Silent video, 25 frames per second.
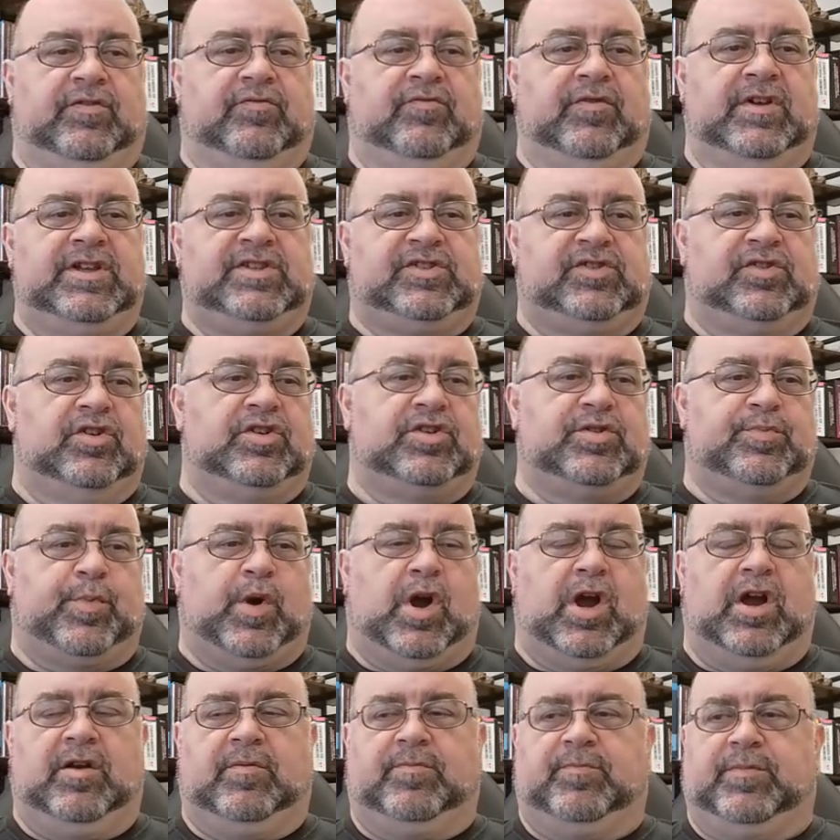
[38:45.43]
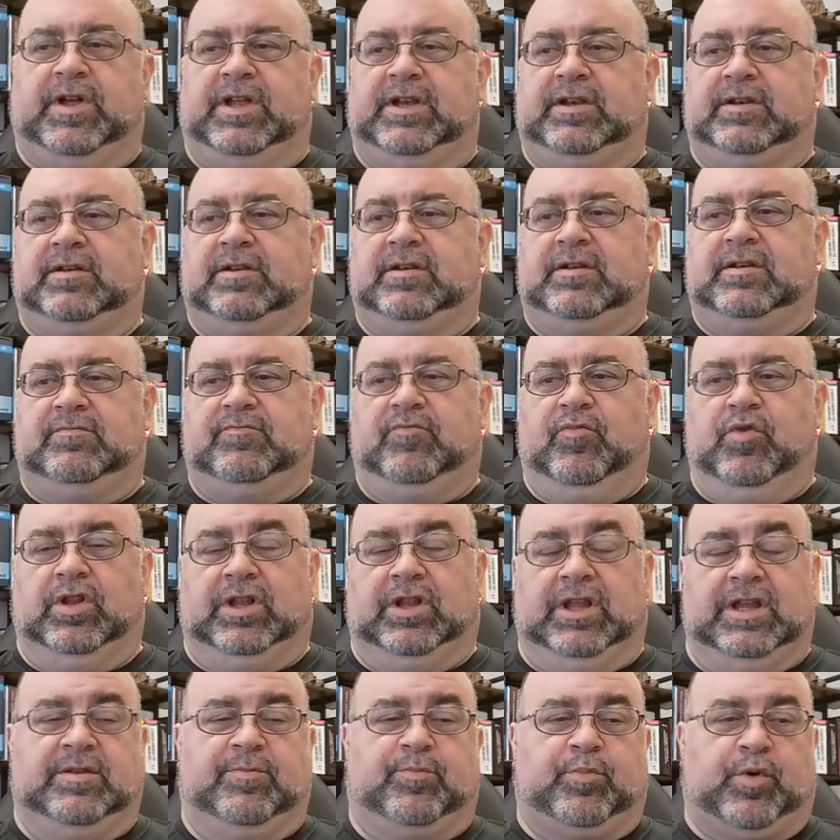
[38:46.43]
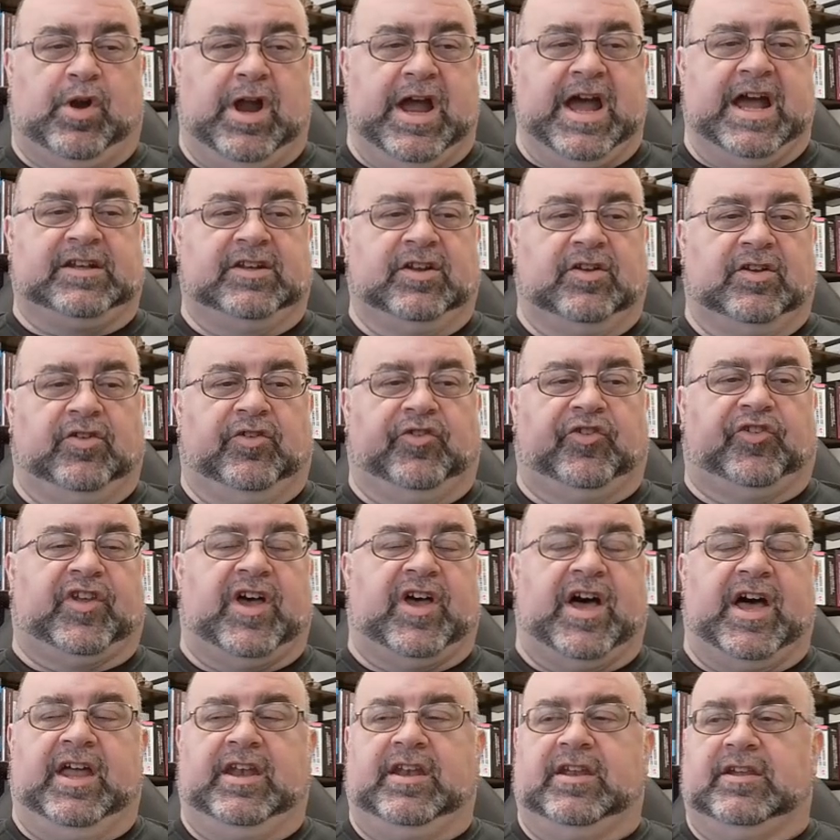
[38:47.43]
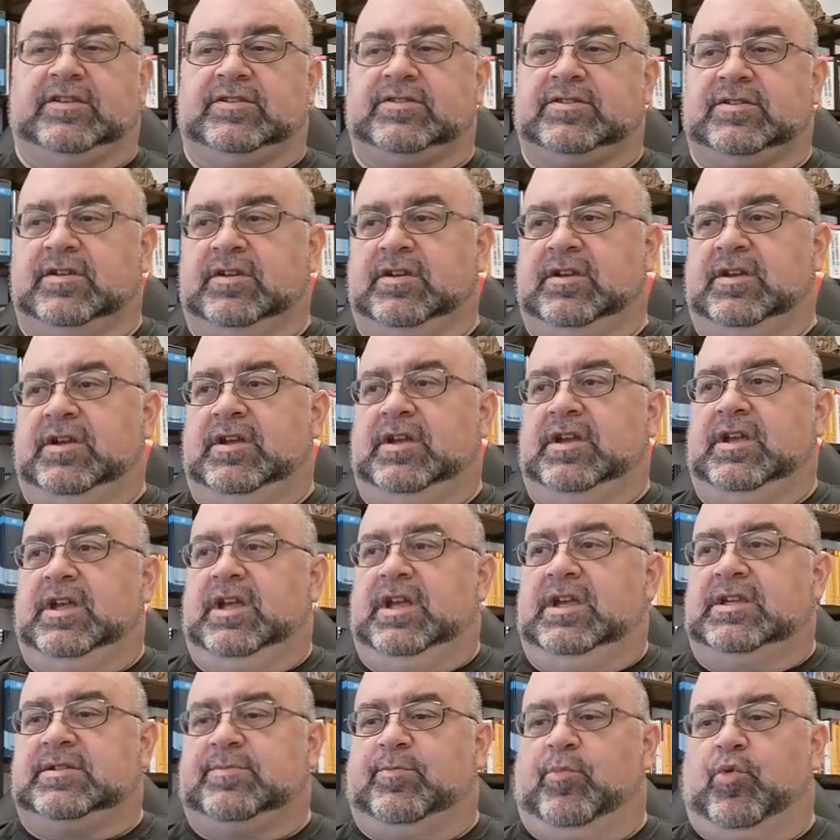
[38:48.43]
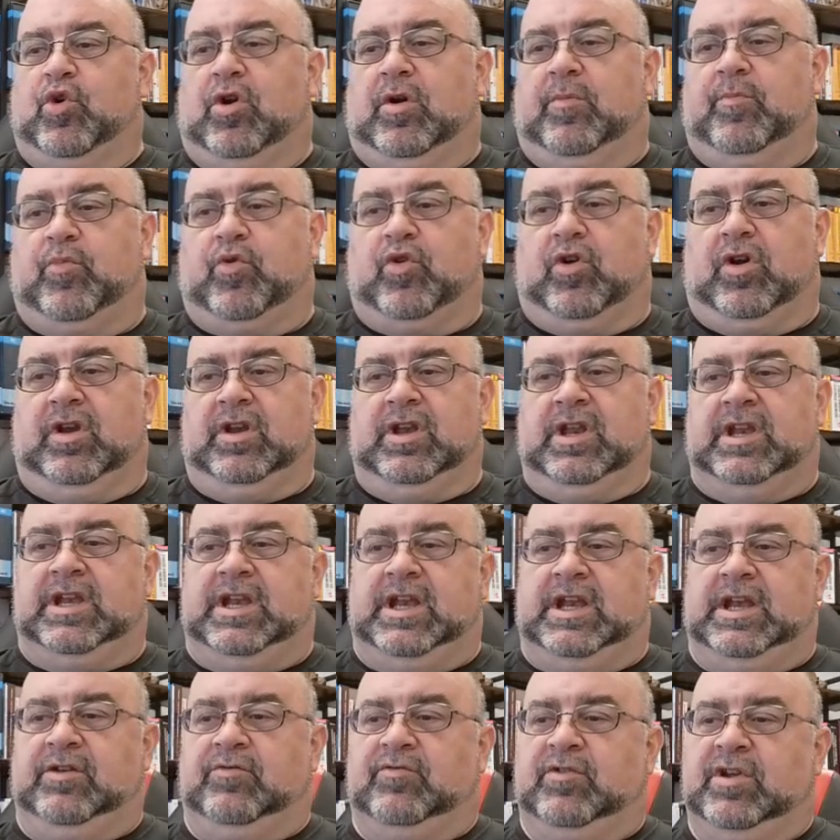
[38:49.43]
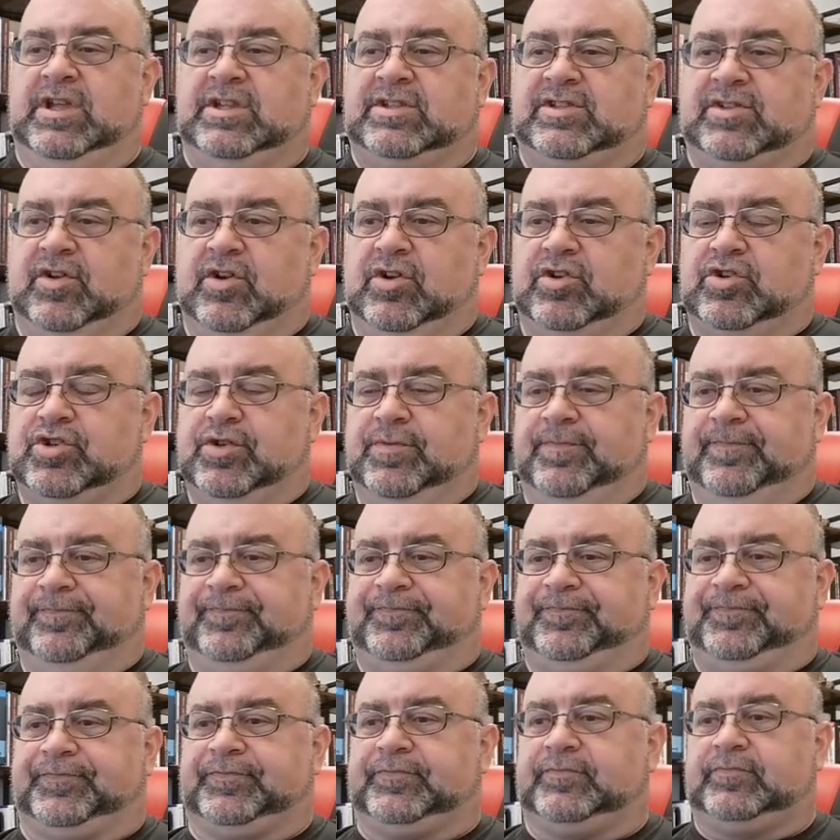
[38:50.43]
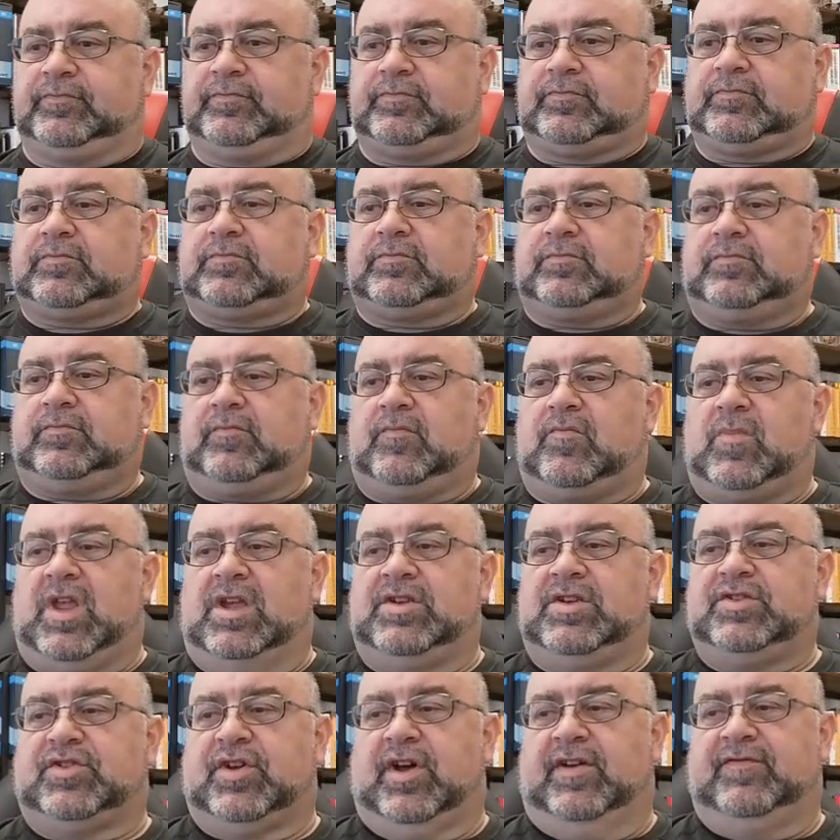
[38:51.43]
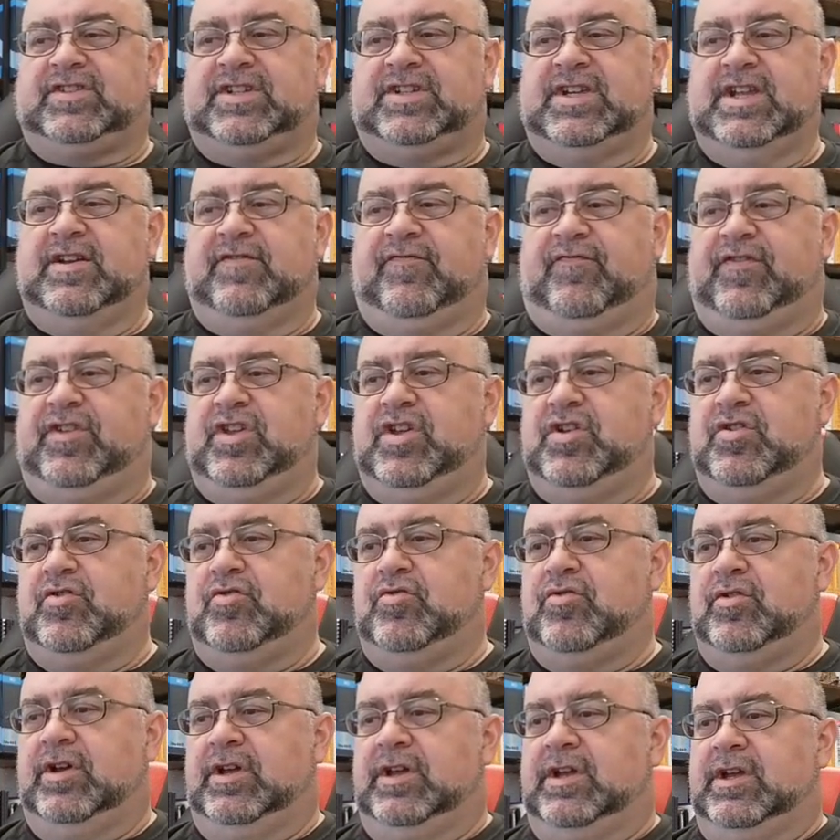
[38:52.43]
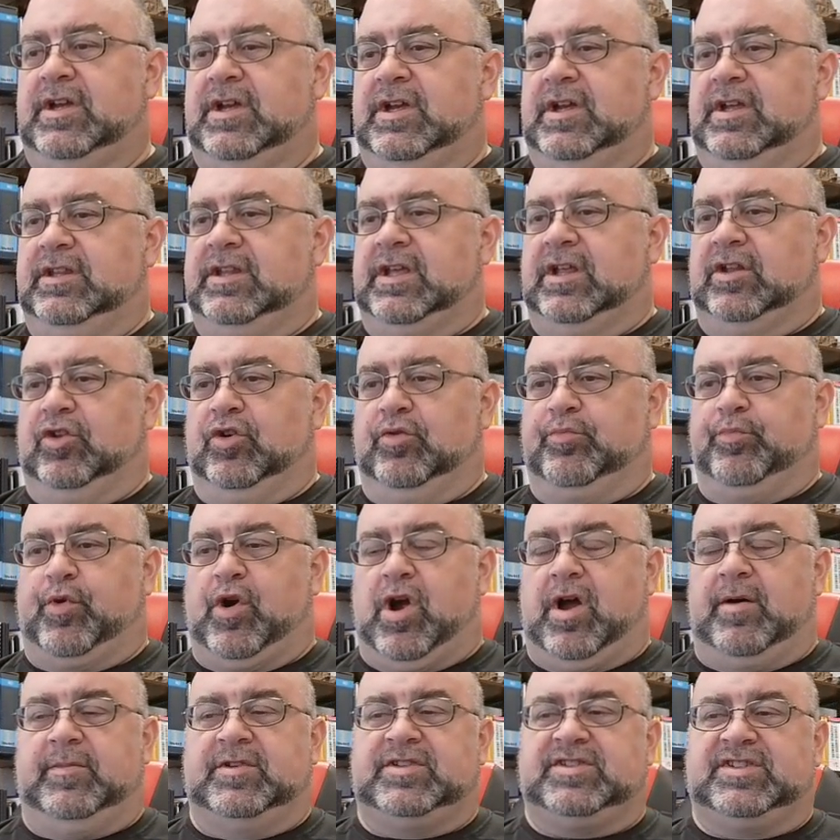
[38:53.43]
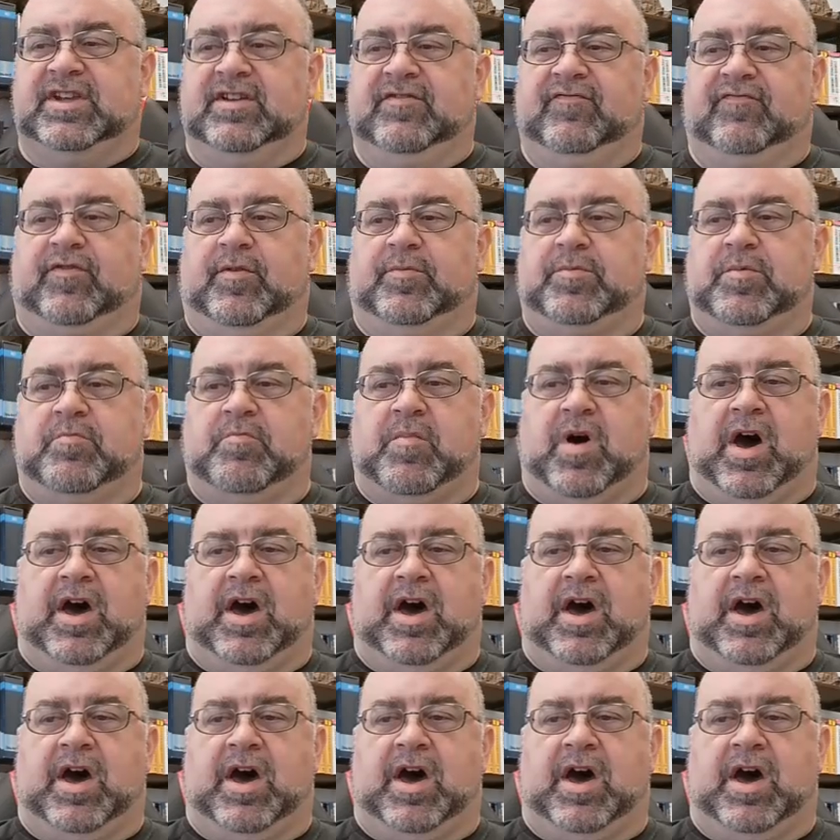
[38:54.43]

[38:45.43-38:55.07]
So I've seen a few that look promising from the modeling standpoint, and we play with those too, but we test it before we apply it and make sure it's valid.